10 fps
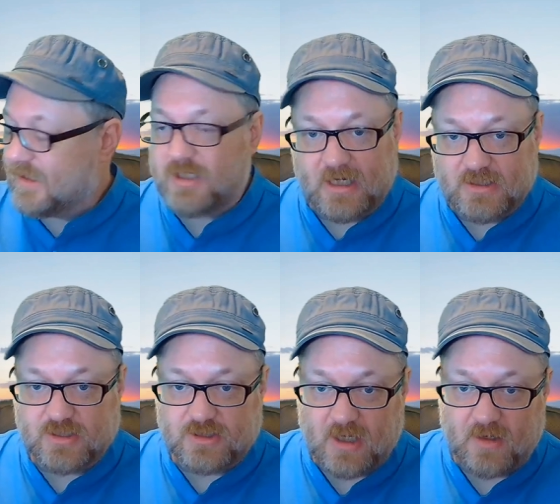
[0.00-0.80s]
change
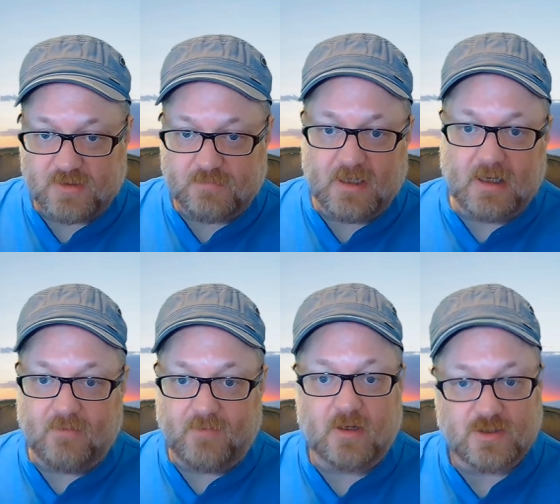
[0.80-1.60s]
the shutter speed.
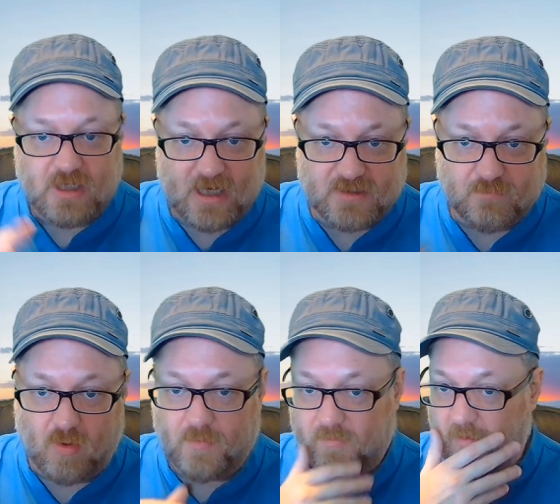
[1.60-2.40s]
If you could change
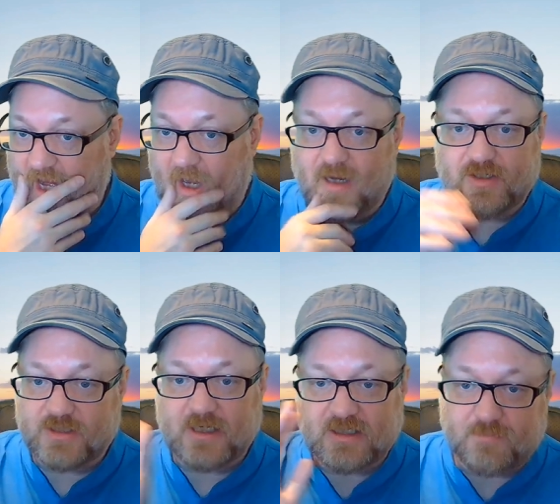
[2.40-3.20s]
both, great. And
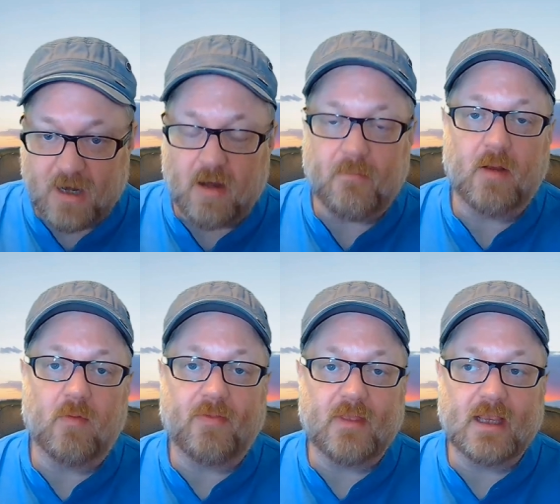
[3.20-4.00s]
just experiment
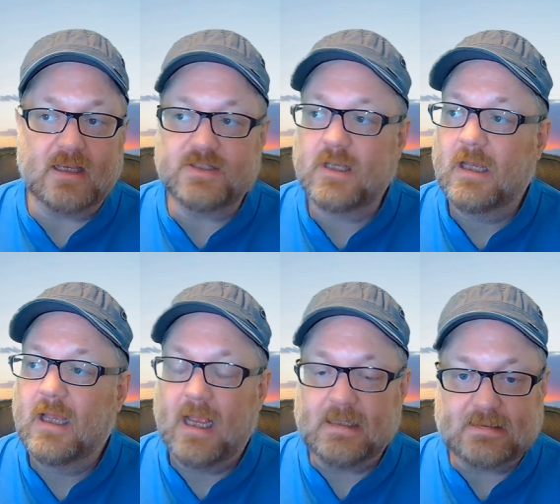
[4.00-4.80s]
with these
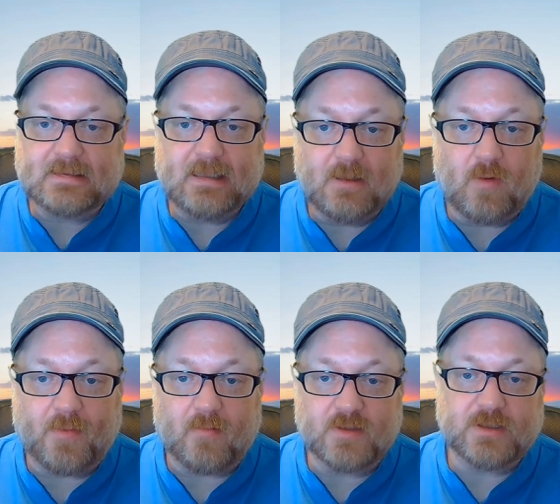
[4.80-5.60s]
and see
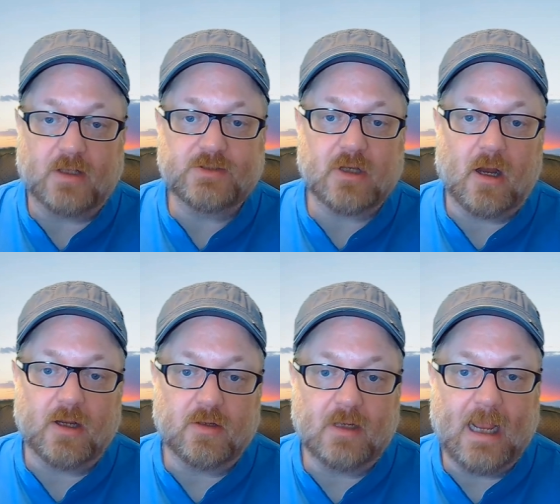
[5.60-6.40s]
what the results are
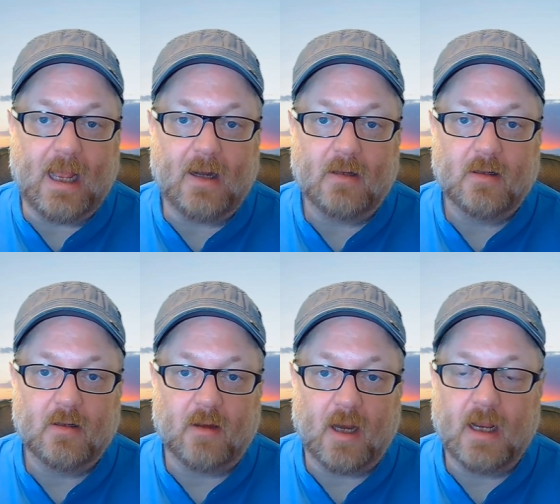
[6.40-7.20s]
you get,
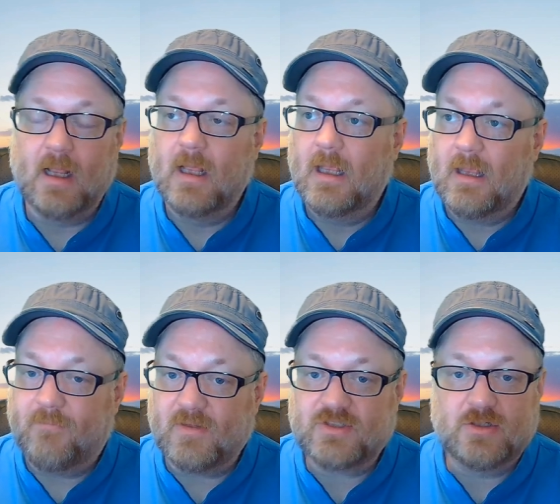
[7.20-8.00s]
right?
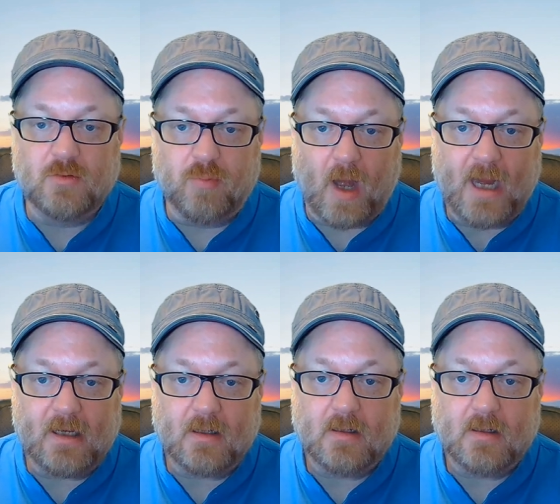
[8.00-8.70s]
If it's too bright,